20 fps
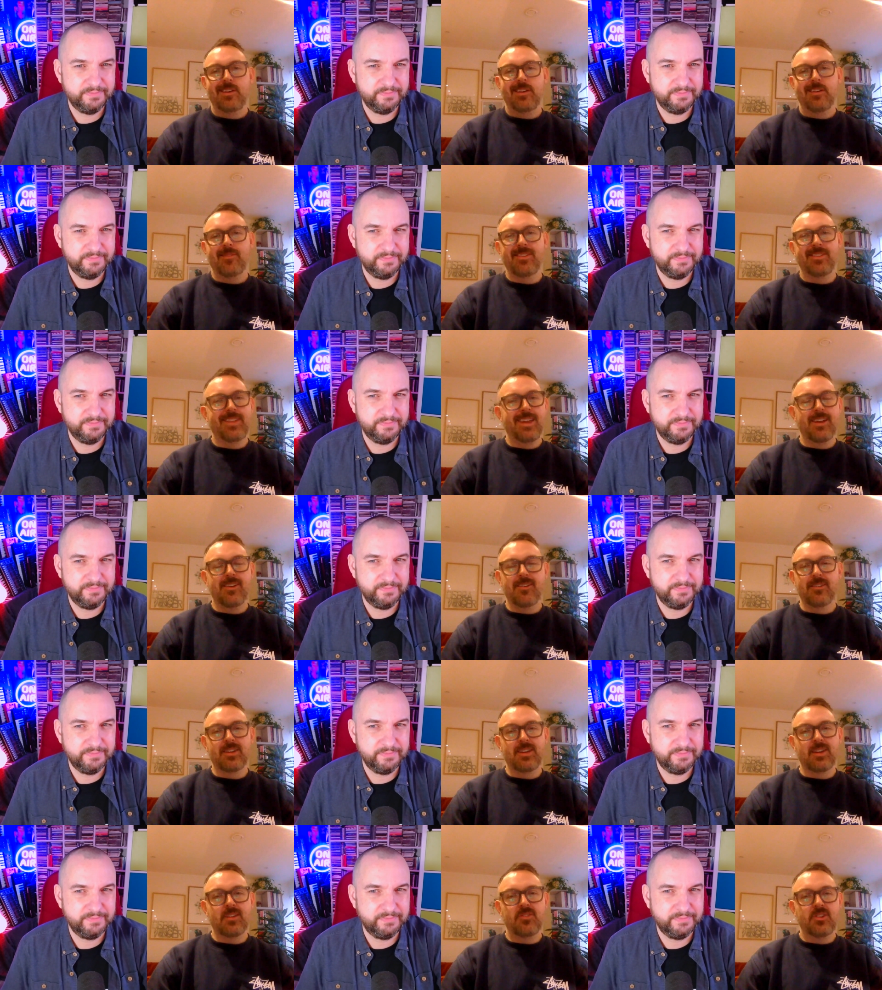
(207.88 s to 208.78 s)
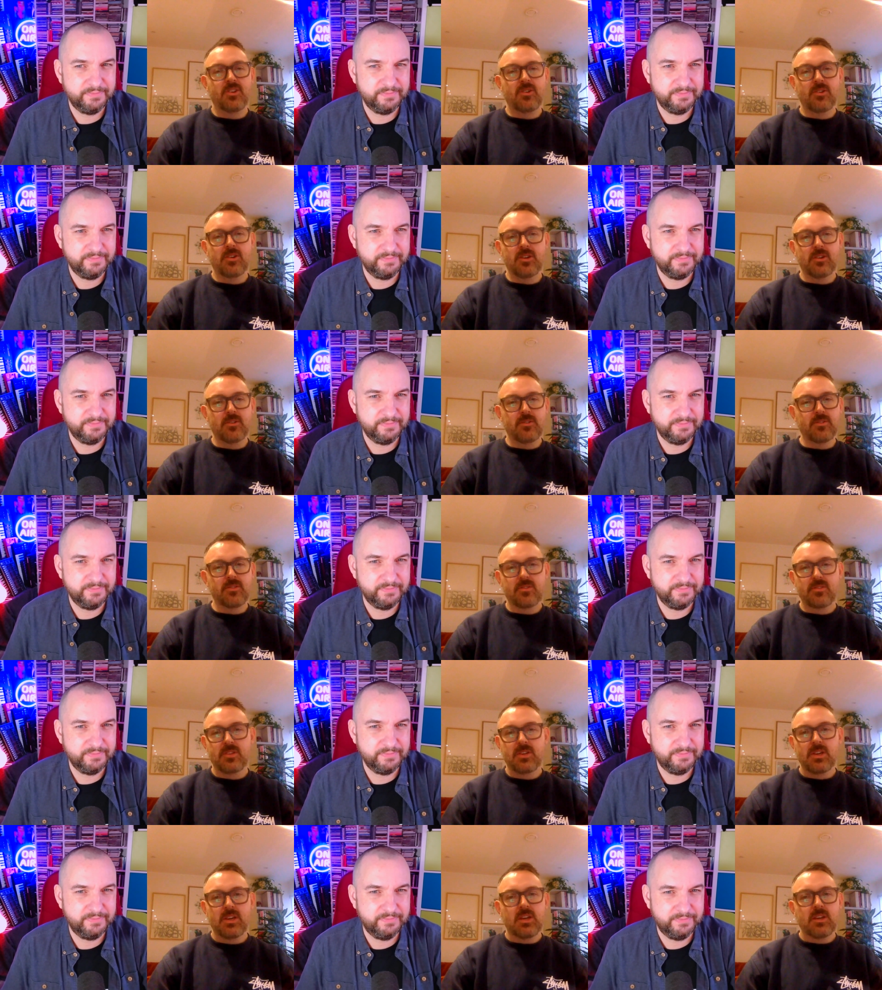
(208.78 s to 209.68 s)
Speaker 1: I mean, they're going to give two
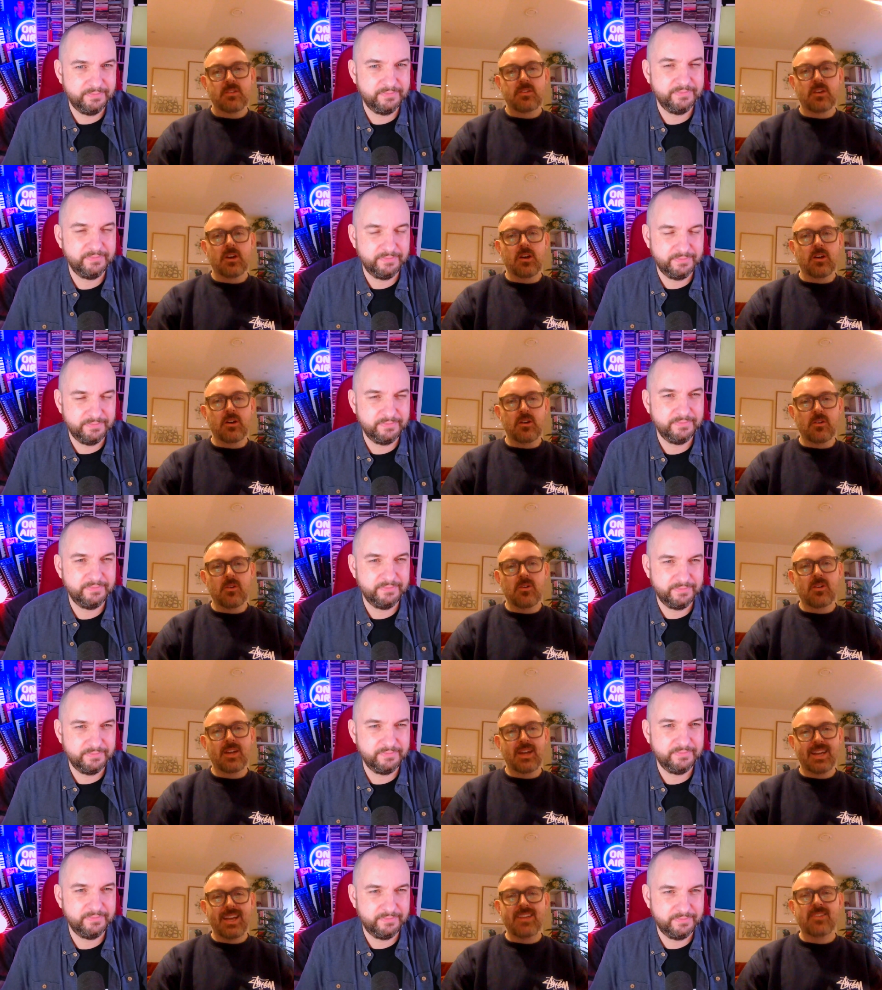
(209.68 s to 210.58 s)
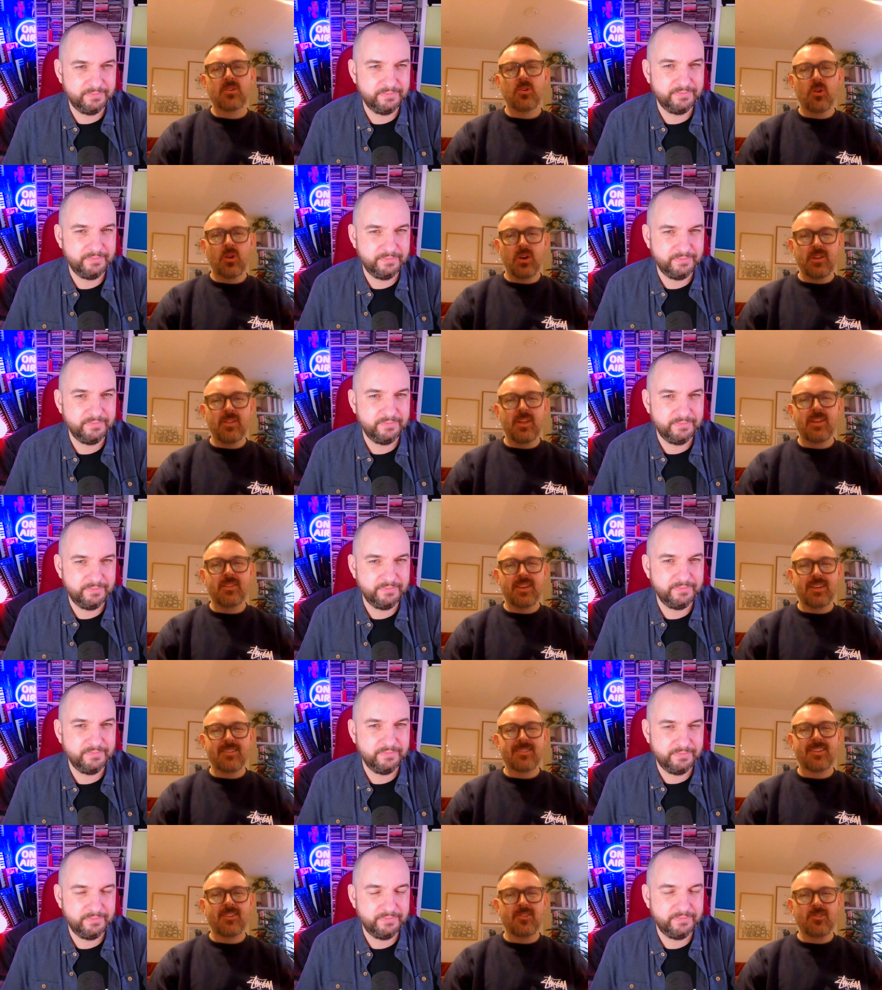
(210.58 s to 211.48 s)
hoots. So, like, it's
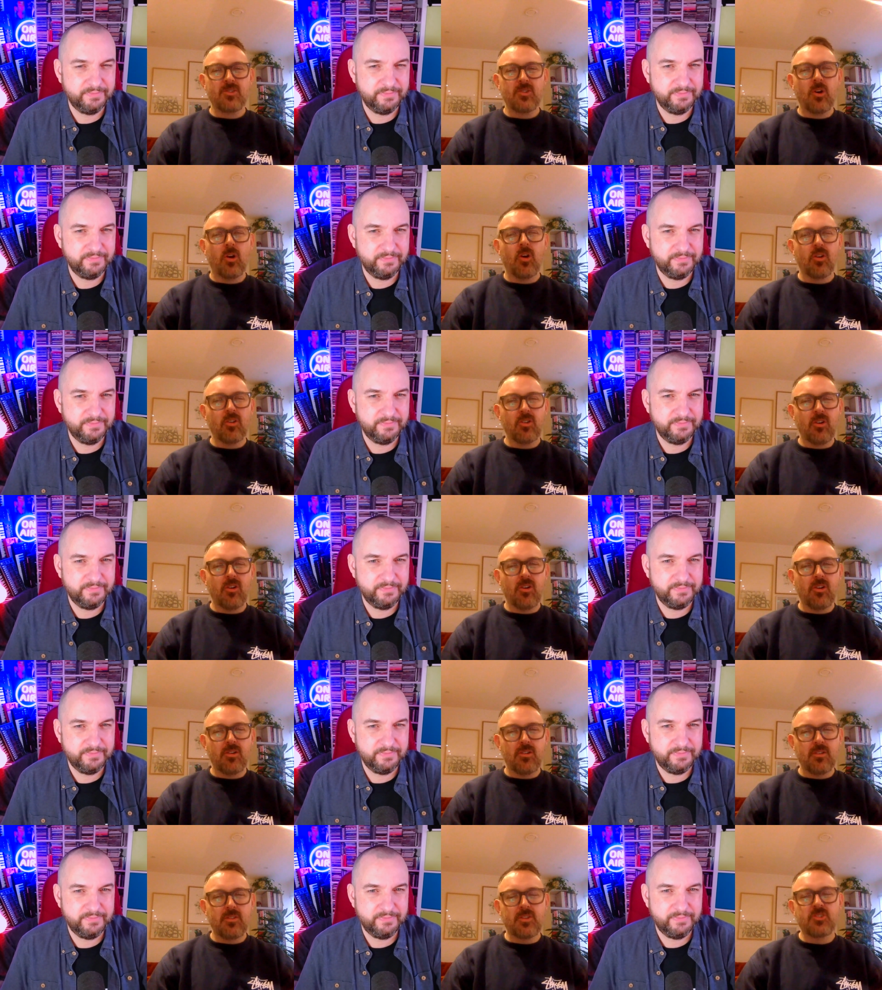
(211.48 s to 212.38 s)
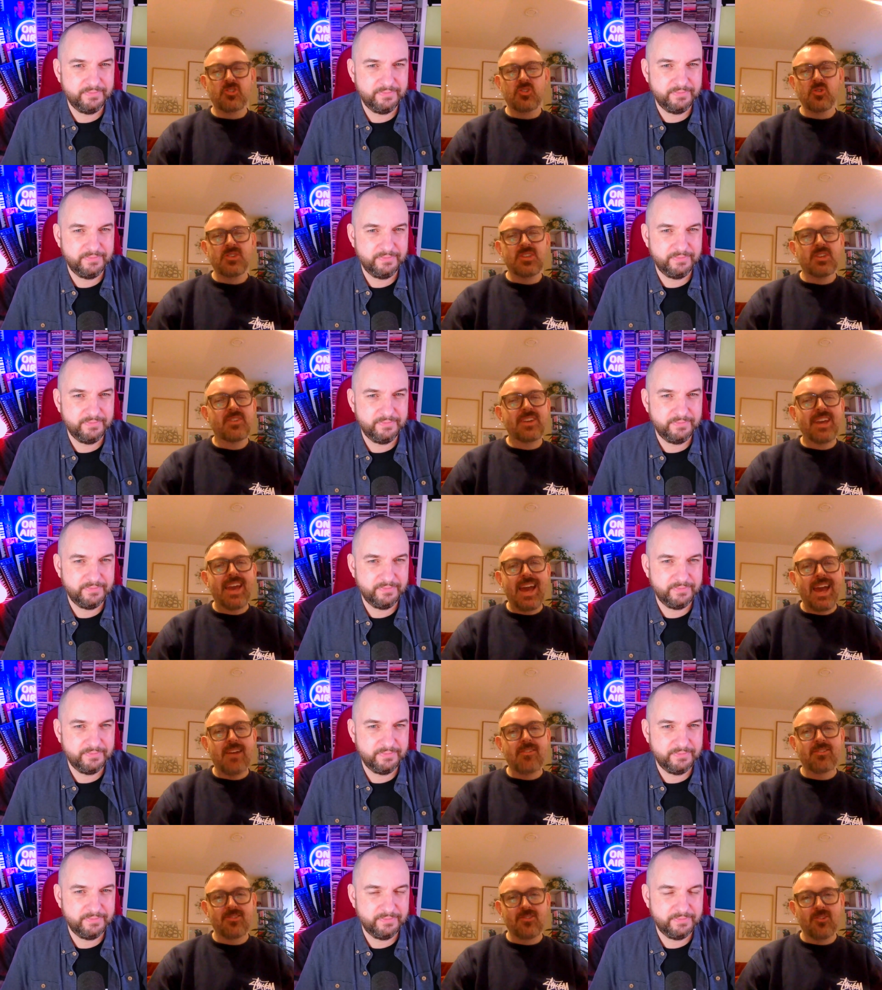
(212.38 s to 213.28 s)
there's not a lot. The duty of
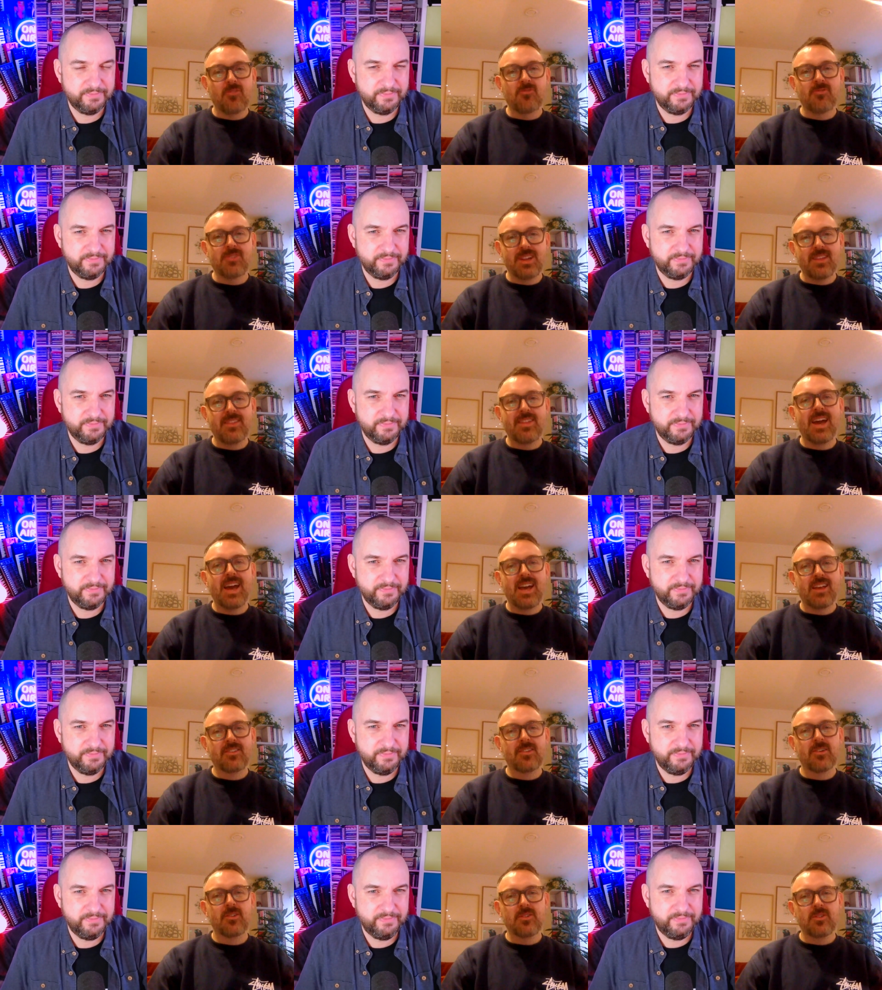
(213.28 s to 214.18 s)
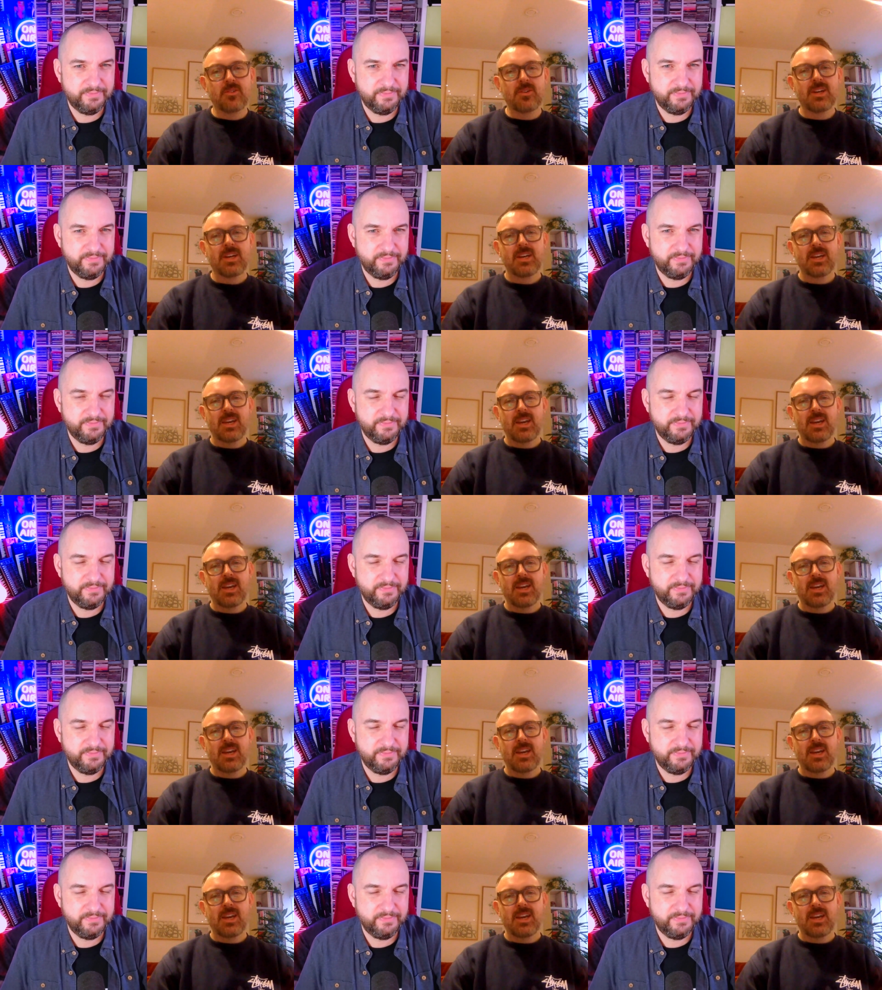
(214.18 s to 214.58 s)
care is not really there. So,